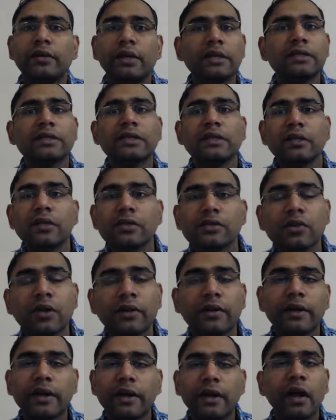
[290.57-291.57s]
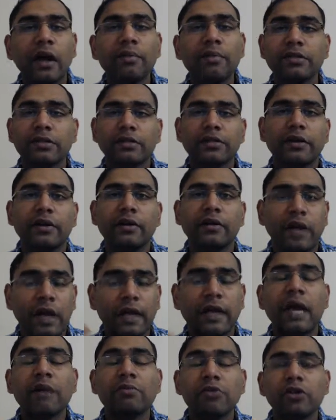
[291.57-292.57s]
That's it. There's no other option there.
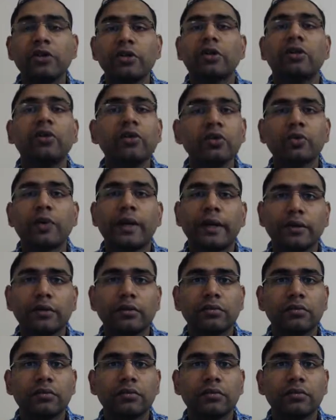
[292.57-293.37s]
I am going to lose weight.